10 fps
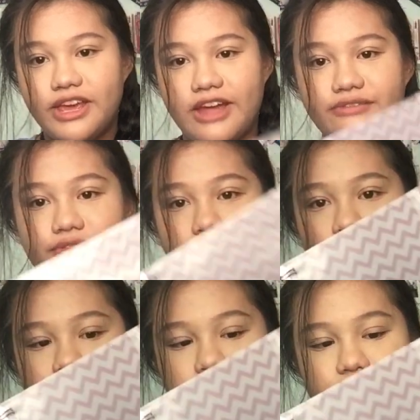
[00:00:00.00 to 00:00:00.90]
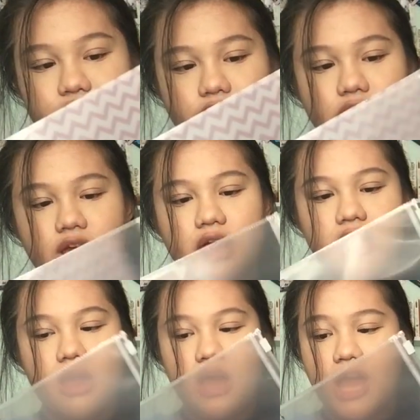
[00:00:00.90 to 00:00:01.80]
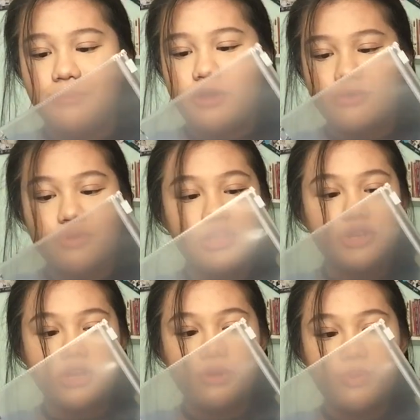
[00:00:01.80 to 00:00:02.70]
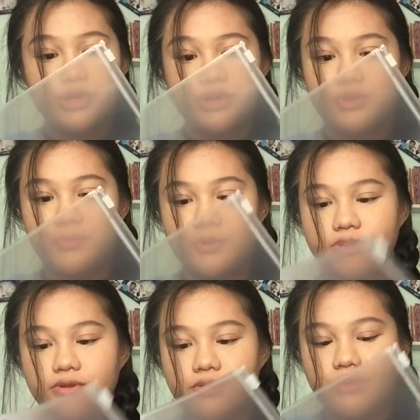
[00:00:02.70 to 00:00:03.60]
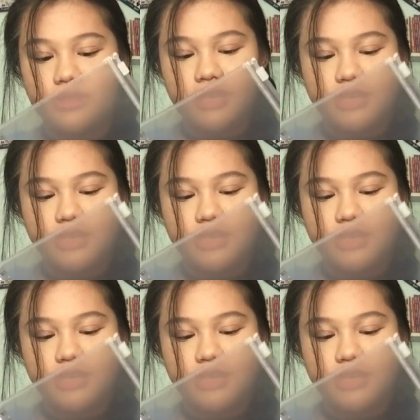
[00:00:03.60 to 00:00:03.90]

the envelope, which I'm not really sure what you're supposed to do with